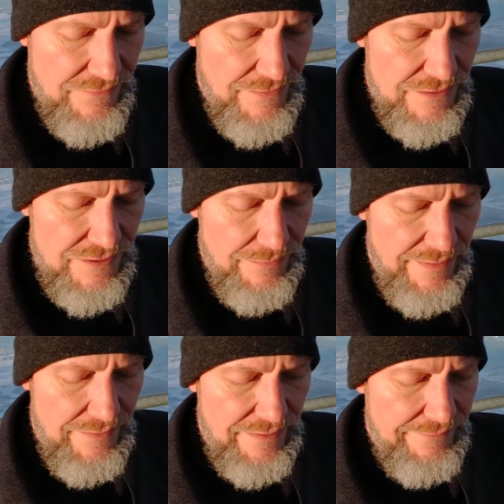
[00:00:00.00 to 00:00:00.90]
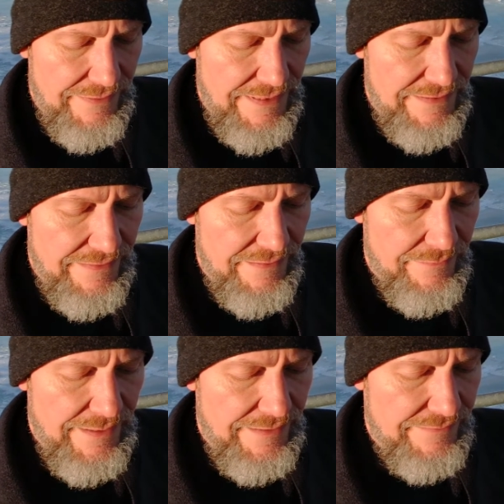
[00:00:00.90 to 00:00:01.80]
us first, without giving anything
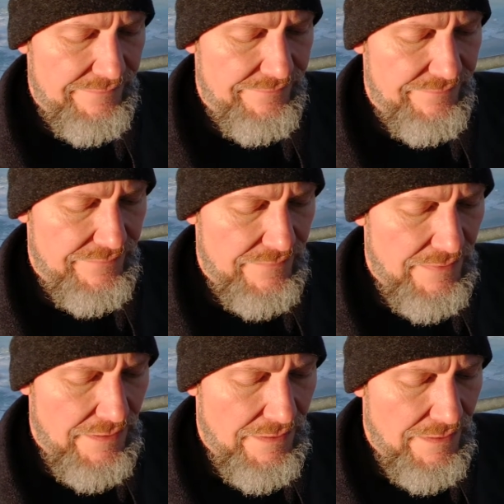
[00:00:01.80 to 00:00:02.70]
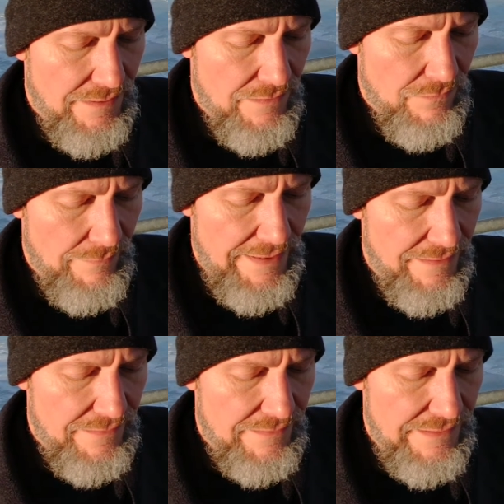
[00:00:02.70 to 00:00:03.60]
away.
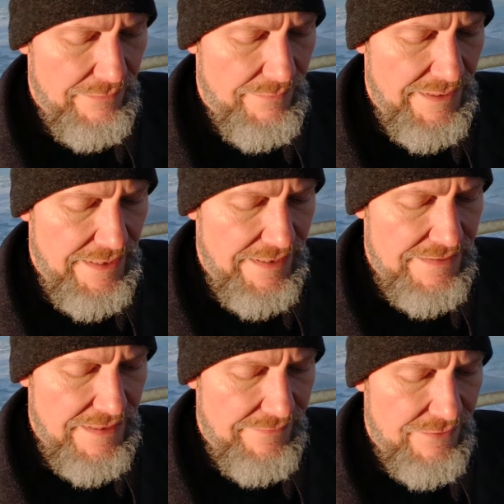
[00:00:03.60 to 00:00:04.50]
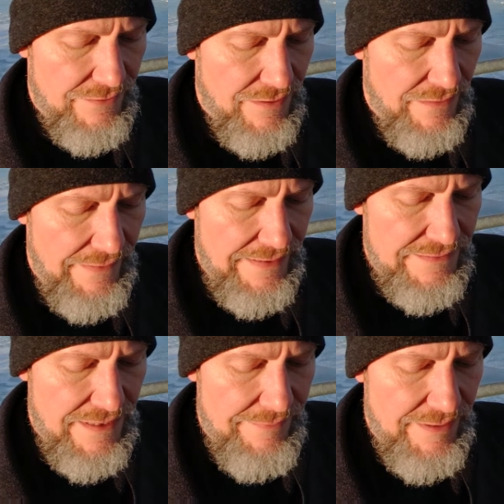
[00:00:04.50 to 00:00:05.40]
Well, it would be nice after all
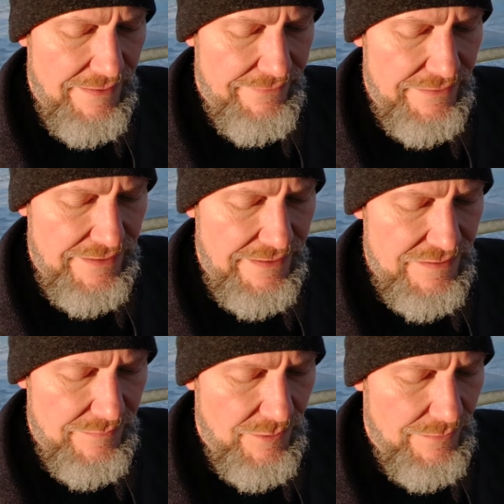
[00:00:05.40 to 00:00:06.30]
that time and effort to get some